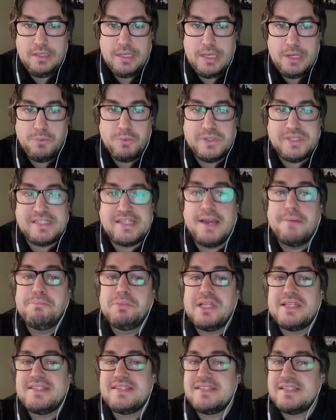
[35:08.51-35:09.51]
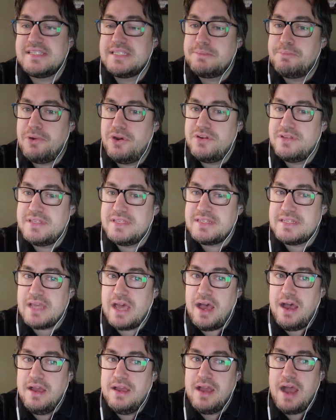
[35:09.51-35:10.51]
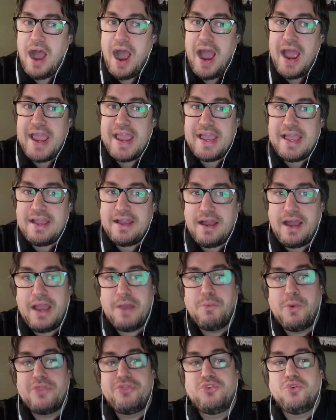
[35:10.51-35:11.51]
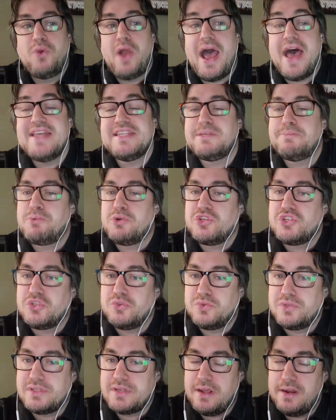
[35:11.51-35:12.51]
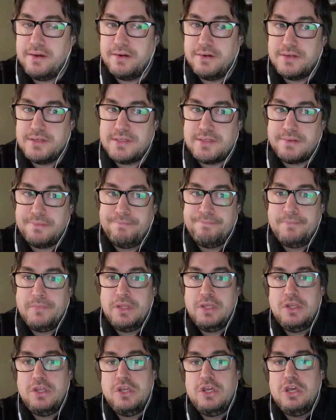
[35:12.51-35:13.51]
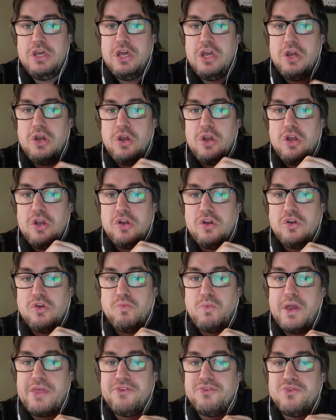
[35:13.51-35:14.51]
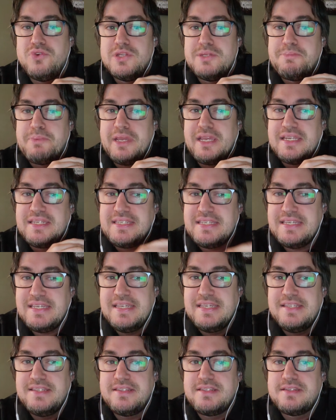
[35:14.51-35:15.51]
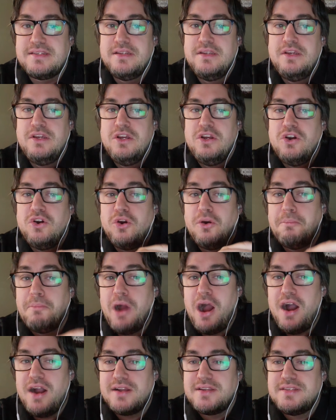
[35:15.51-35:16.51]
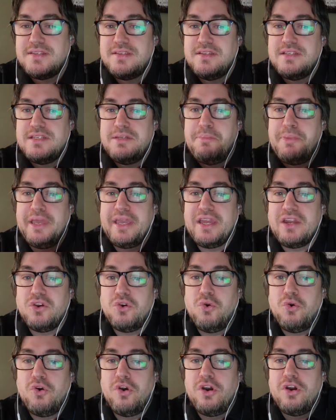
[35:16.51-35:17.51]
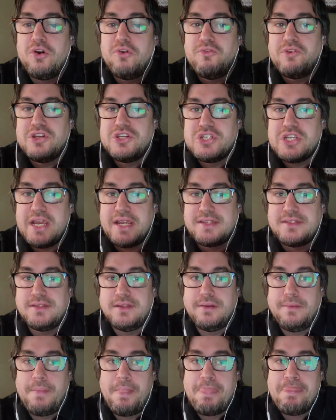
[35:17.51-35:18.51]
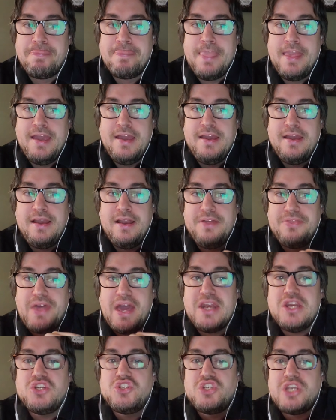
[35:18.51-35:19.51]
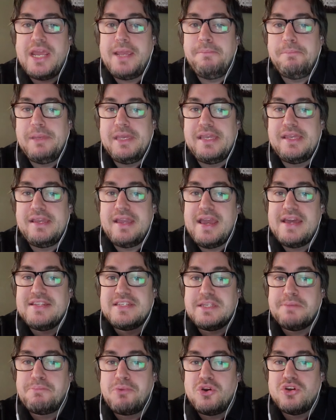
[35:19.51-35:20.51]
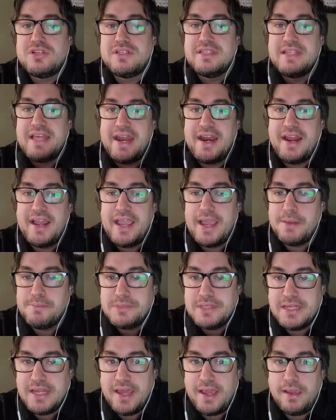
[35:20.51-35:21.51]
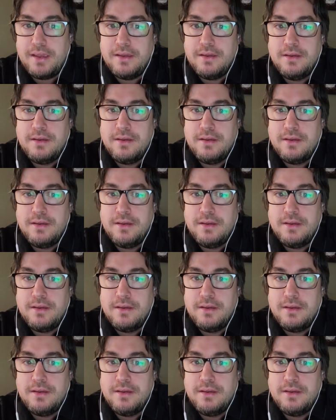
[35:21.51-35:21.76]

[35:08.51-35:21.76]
It was the unpleasant experiences I went through as a person who stutters, whether it was being teased or mocked, to being ignored or rejected, that has shaped me as the person that I am today.